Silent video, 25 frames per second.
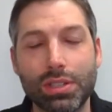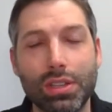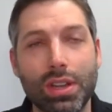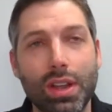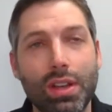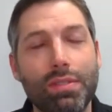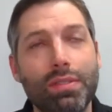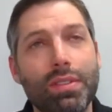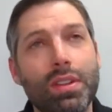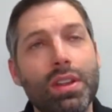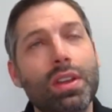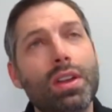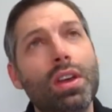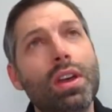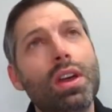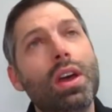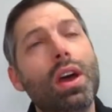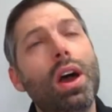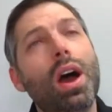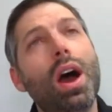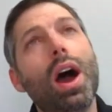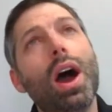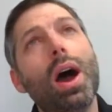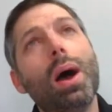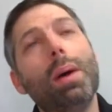Dave.
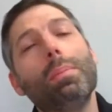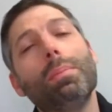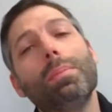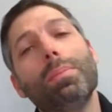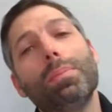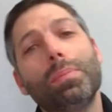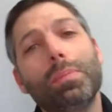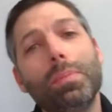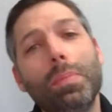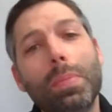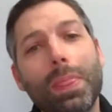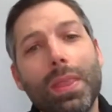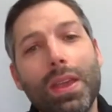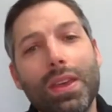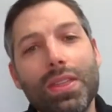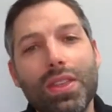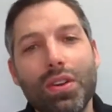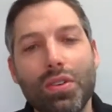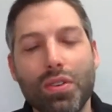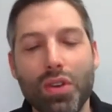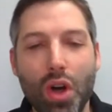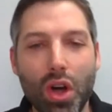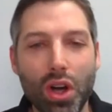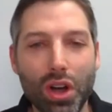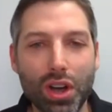
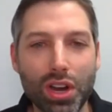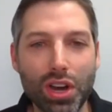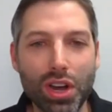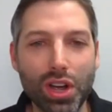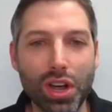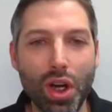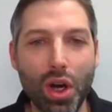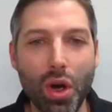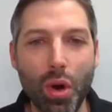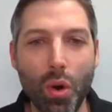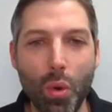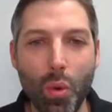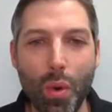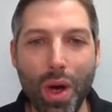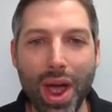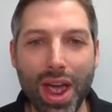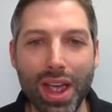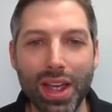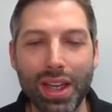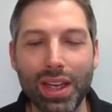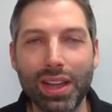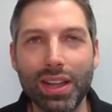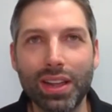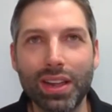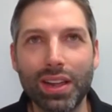They're not going to go
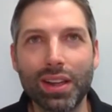away,